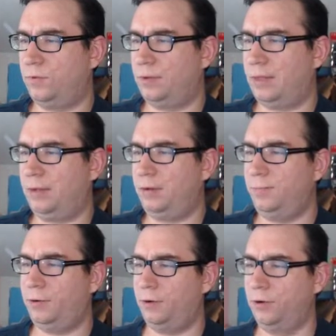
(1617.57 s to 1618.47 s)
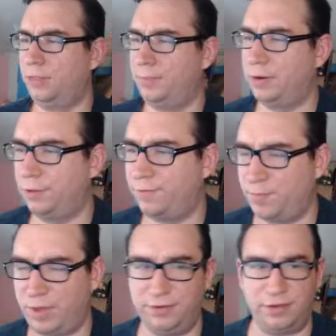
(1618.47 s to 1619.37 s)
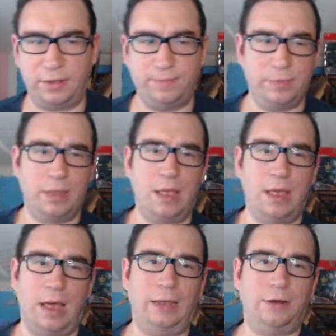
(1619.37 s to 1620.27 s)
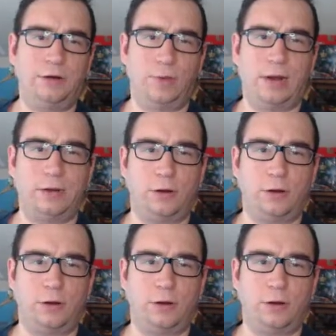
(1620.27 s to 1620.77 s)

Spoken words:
in the middle of amazing. I underrated her